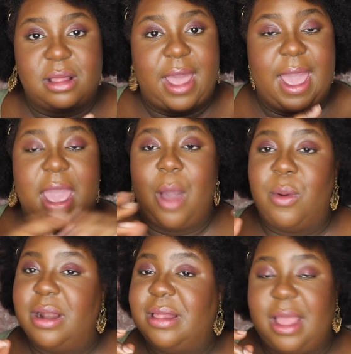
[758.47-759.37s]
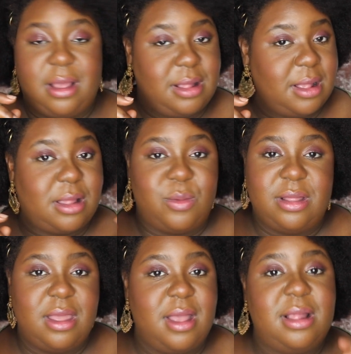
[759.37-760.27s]
okay? I want to stay consistent
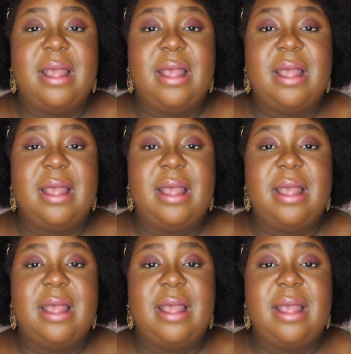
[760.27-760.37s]
with this.